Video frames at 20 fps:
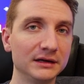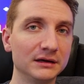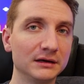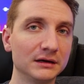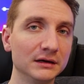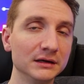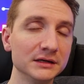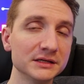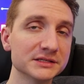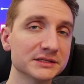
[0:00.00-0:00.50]
And
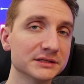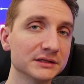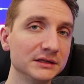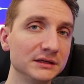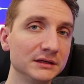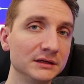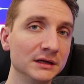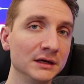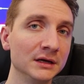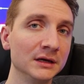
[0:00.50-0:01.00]

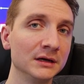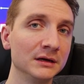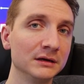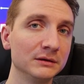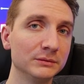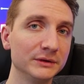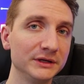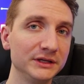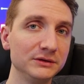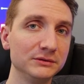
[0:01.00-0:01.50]
honestly,
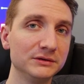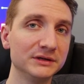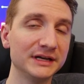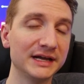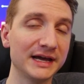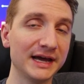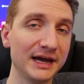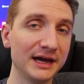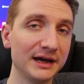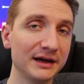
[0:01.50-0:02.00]
what you can
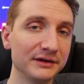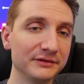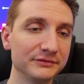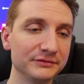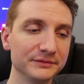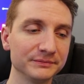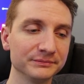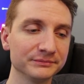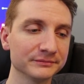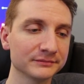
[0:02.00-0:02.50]

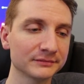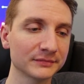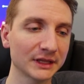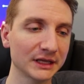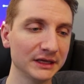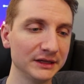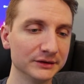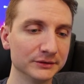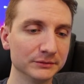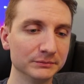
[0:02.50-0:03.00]
have,
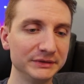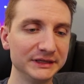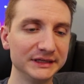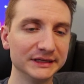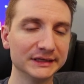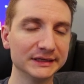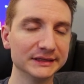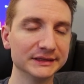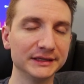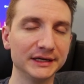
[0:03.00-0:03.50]
you know,
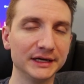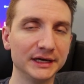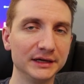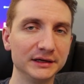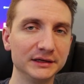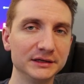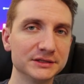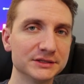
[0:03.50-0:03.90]
beyond that